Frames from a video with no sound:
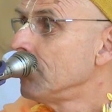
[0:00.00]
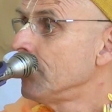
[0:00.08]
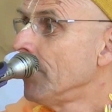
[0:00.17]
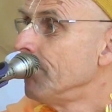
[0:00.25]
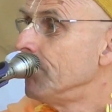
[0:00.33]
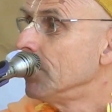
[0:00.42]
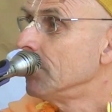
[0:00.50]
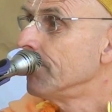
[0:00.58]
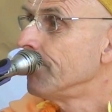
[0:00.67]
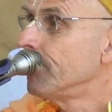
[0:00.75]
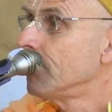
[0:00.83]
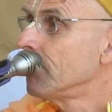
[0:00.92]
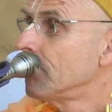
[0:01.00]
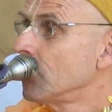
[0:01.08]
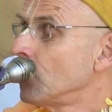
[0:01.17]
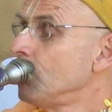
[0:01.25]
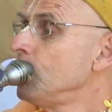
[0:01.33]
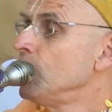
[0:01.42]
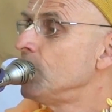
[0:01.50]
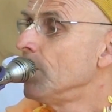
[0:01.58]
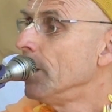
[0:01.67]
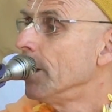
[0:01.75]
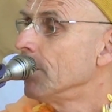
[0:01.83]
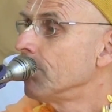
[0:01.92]
Something.
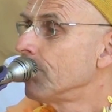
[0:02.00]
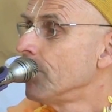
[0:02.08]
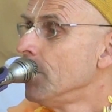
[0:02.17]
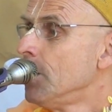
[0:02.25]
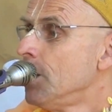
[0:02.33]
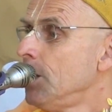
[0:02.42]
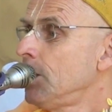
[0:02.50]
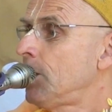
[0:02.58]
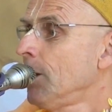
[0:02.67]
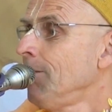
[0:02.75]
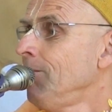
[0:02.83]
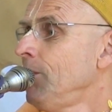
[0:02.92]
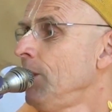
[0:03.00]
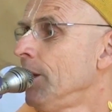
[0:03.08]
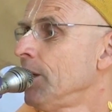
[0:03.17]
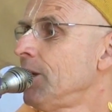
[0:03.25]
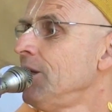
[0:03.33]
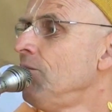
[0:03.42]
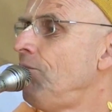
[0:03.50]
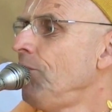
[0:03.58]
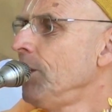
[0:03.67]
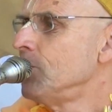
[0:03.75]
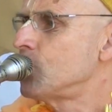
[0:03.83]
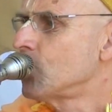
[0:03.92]
Community life. It can be like in a
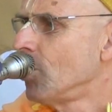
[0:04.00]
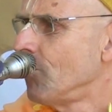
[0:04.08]
village